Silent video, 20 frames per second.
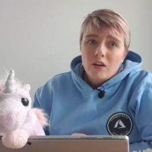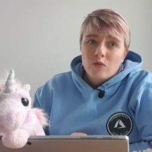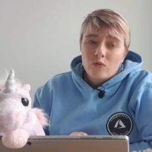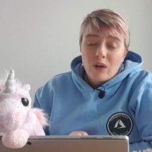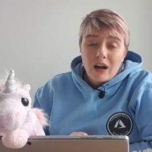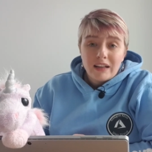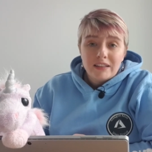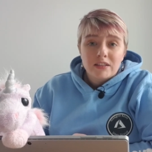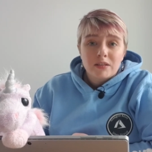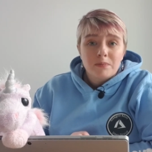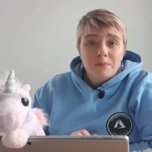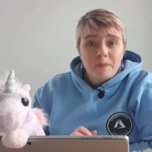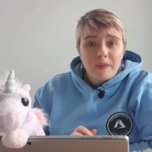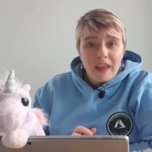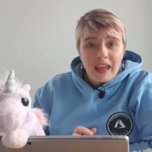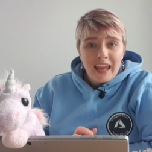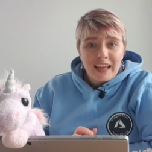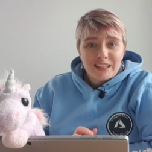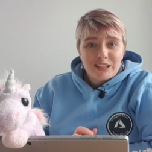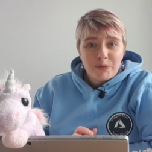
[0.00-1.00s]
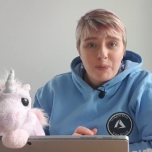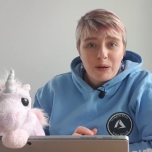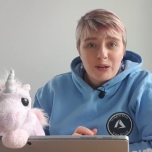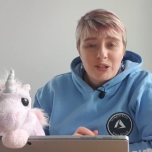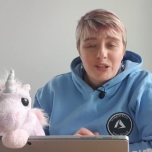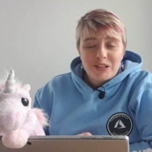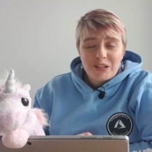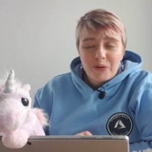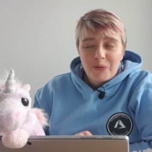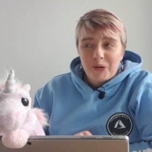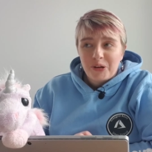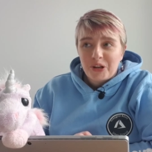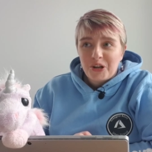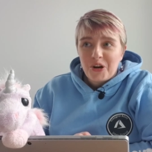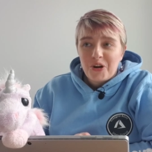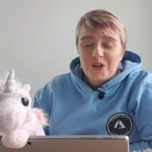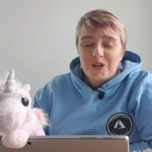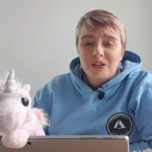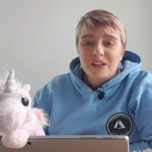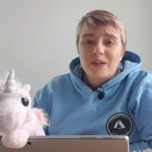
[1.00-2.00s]
random exhibitions, I want to
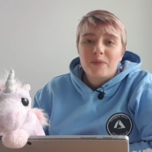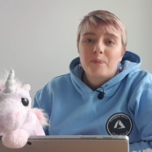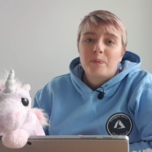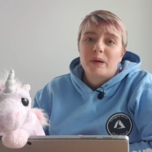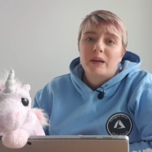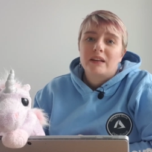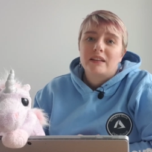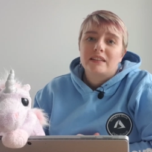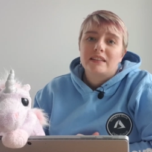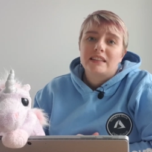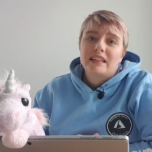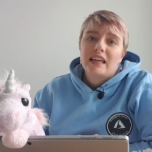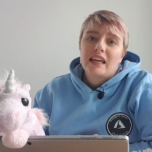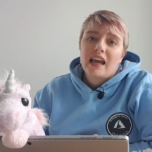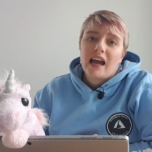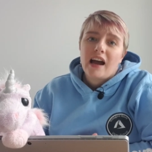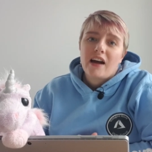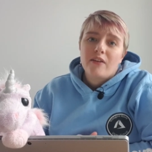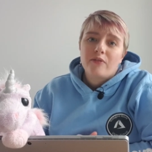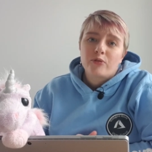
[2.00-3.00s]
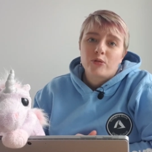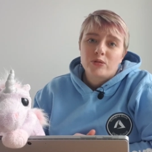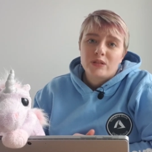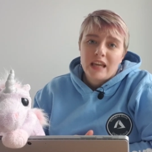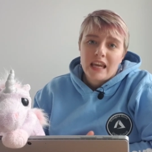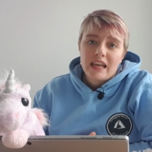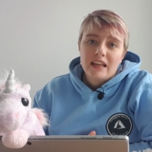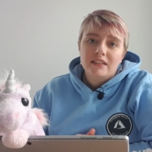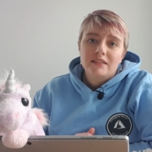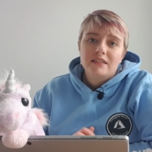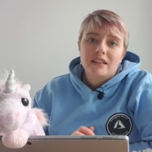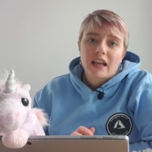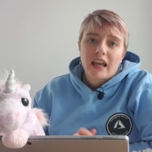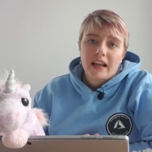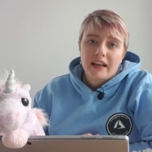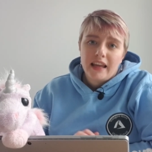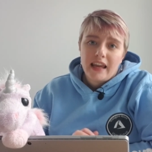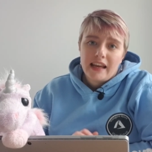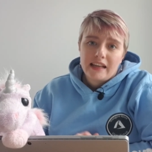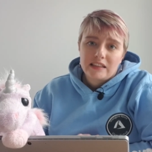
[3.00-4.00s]
call it, but they have rotating
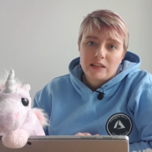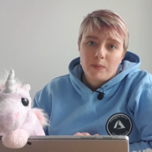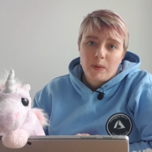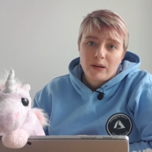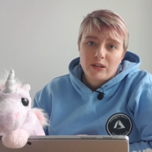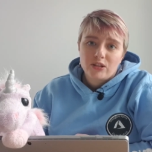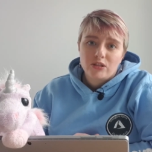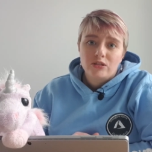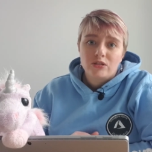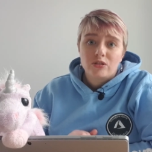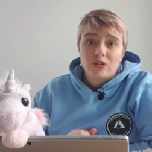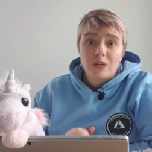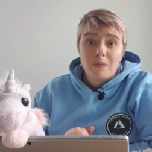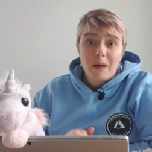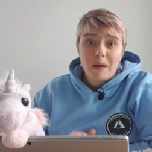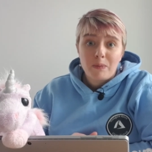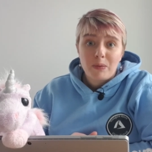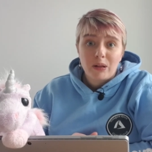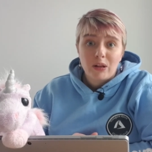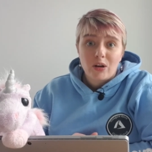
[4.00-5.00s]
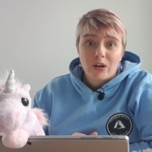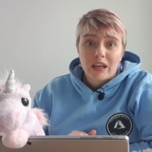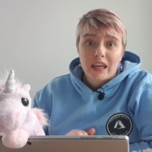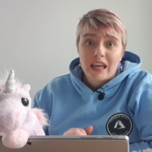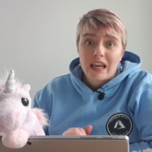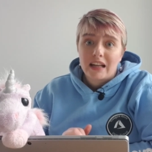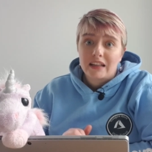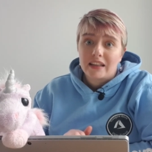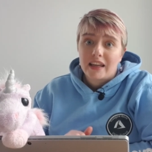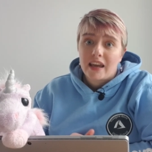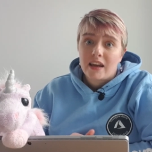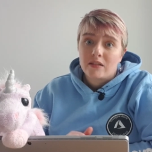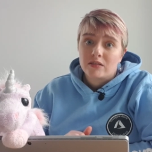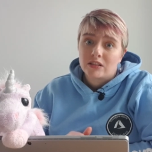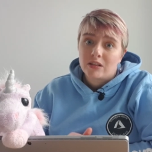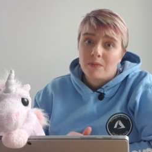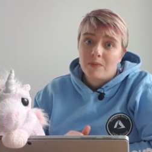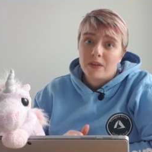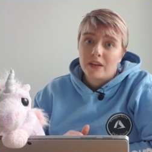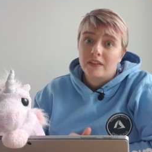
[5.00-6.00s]
kind of exhibitions, so you might be lucky and get
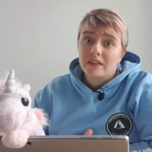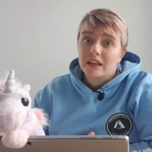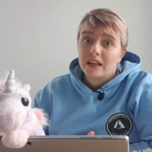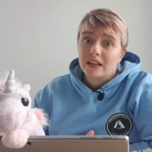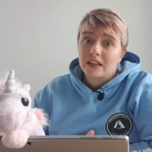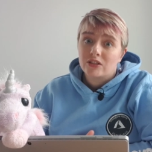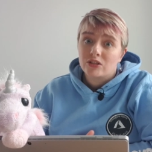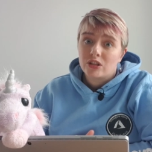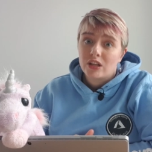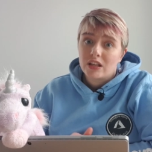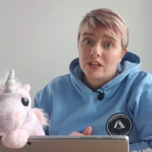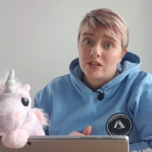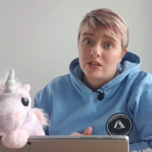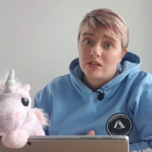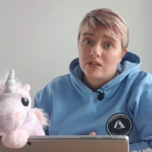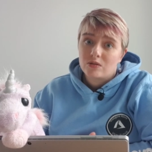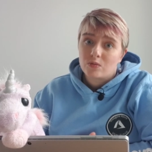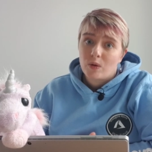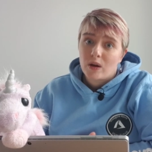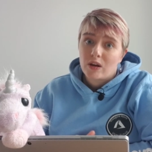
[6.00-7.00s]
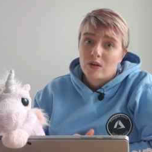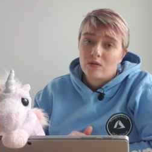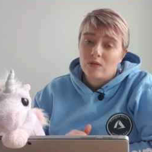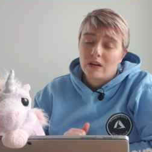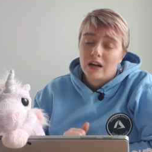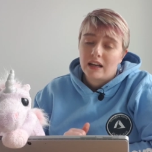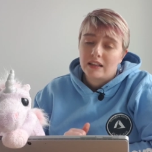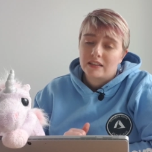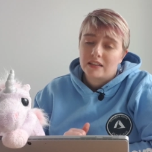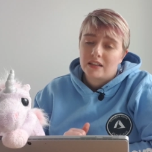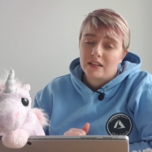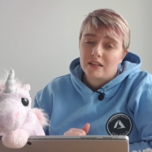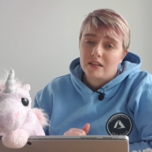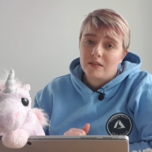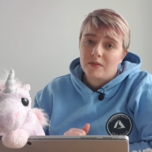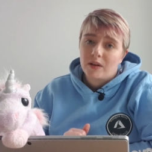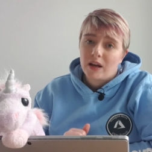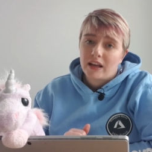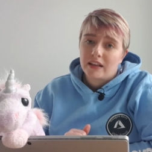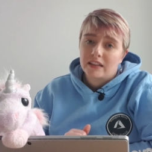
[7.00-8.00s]
something that interests you as well as
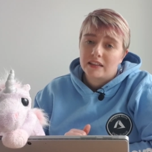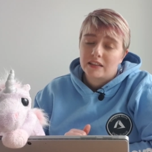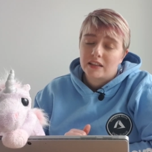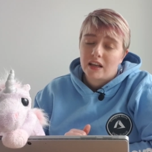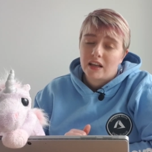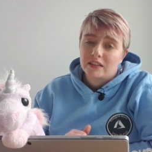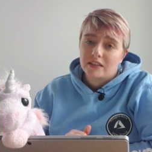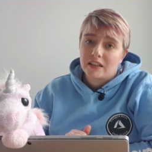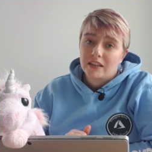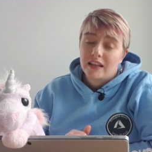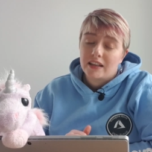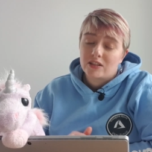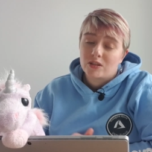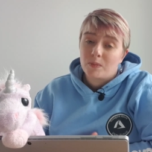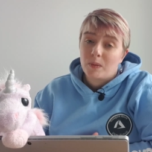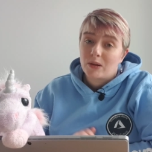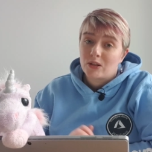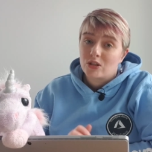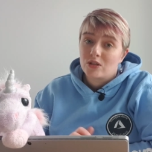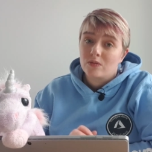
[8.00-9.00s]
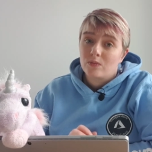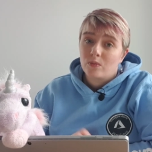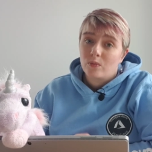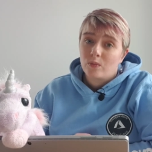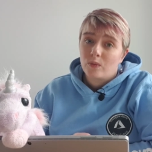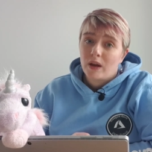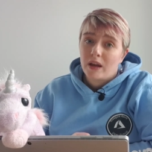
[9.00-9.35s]
an exhibition